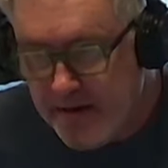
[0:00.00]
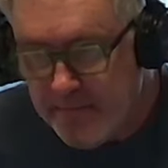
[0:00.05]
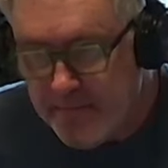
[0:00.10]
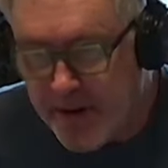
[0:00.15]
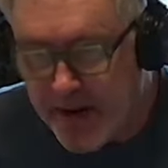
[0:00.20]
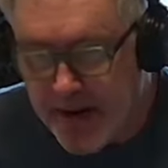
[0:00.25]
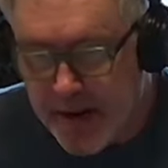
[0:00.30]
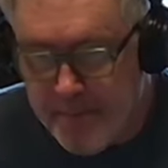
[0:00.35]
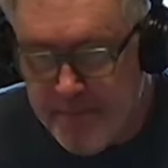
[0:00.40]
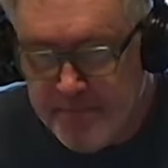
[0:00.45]

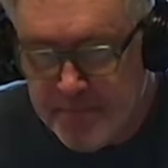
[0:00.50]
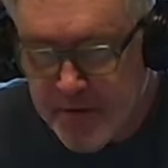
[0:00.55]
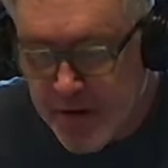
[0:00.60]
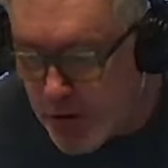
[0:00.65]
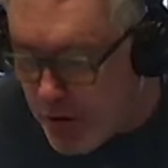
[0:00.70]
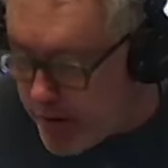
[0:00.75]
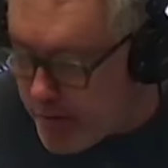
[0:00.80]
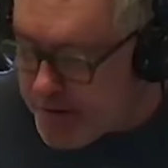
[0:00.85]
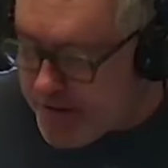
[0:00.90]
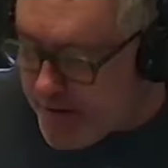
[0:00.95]
But,
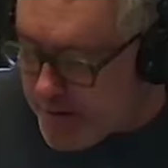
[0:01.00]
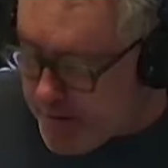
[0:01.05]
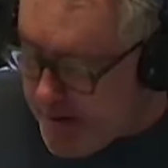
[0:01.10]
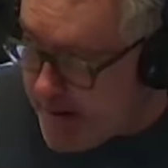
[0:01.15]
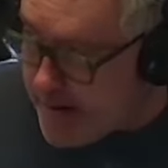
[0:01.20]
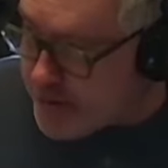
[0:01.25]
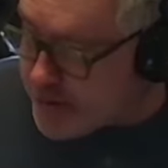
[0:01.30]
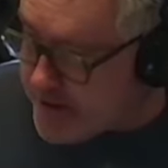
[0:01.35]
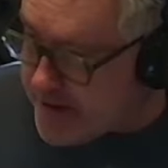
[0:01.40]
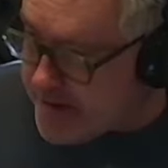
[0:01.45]
it was
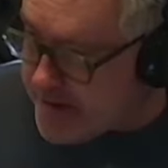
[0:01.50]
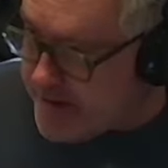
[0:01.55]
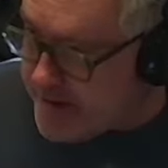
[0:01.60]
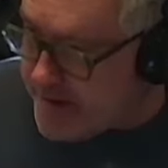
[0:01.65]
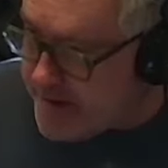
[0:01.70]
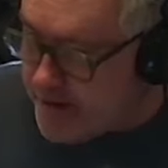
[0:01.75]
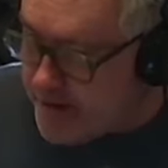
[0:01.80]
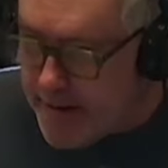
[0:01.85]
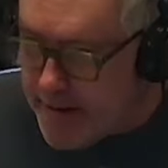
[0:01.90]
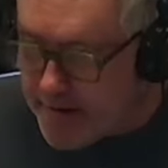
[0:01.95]
interesting to
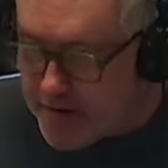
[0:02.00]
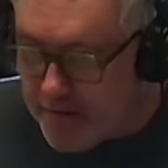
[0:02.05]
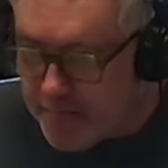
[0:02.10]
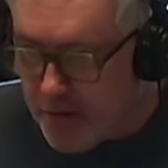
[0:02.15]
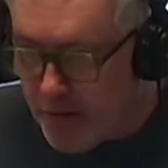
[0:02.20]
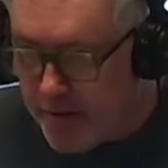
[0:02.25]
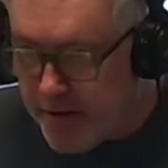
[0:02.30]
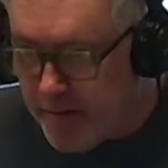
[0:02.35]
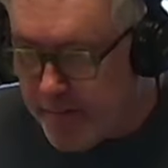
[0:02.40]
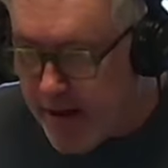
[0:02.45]
hear you make the
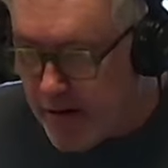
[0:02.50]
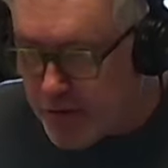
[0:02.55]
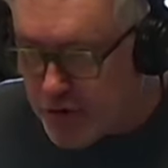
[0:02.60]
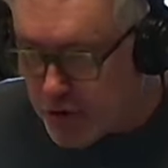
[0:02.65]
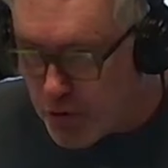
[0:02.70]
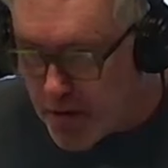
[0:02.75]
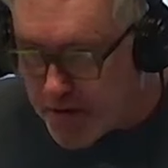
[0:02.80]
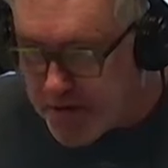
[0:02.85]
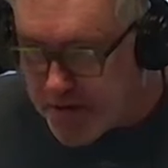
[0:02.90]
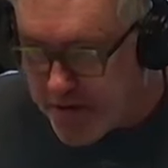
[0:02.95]
point about
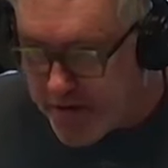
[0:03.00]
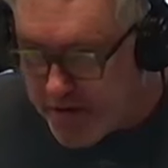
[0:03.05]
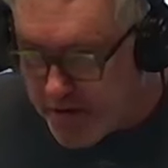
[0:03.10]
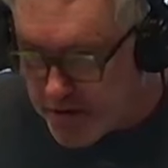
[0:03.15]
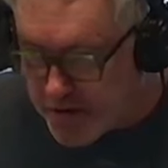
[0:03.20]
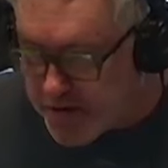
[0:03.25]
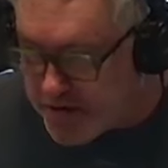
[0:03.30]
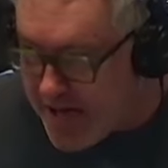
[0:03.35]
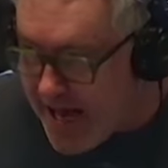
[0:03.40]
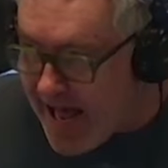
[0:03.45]
trusting
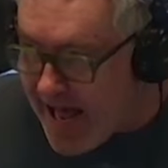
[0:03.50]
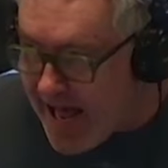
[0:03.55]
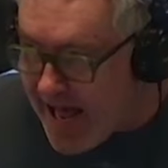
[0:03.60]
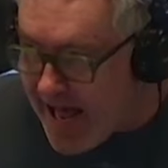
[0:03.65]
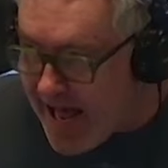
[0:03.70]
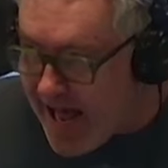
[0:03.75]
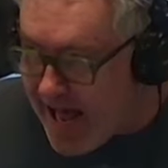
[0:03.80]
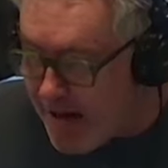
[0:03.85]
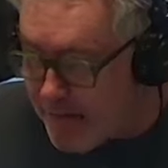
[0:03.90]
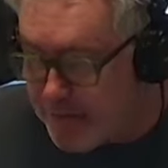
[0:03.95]
your
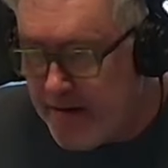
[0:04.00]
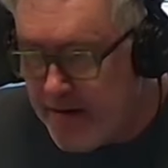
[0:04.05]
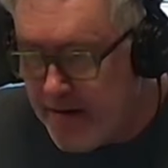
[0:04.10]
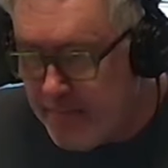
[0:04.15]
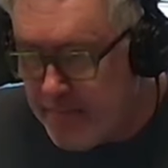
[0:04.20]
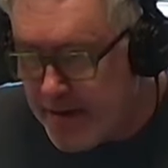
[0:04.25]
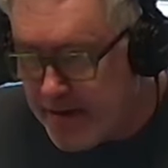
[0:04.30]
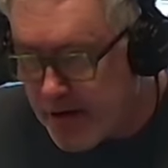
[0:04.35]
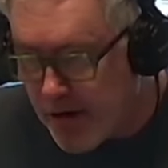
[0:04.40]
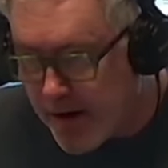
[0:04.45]
staff
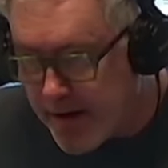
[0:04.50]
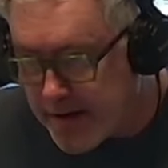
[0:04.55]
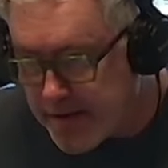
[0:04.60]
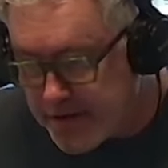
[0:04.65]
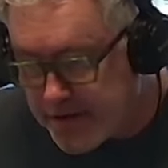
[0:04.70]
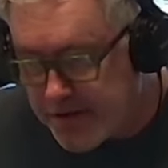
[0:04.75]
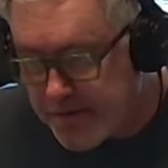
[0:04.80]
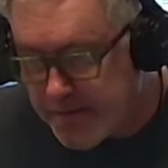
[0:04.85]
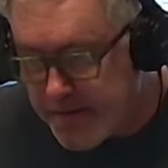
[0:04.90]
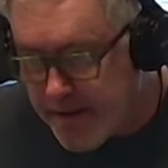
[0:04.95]
because